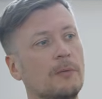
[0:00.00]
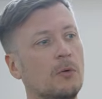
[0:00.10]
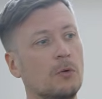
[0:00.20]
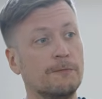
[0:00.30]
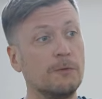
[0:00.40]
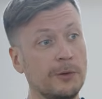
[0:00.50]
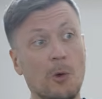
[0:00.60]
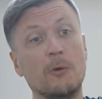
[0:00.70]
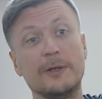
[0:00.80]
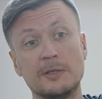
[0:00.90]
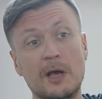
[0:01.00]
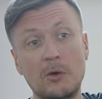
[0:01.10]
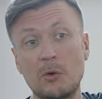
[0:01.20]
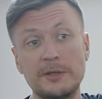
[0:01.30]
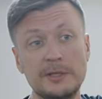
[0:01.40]
or for the
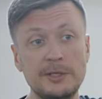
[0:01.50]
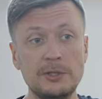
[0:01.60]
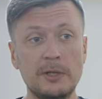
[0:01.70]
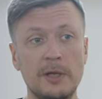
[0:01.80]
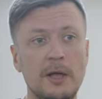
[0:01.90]
entire organization,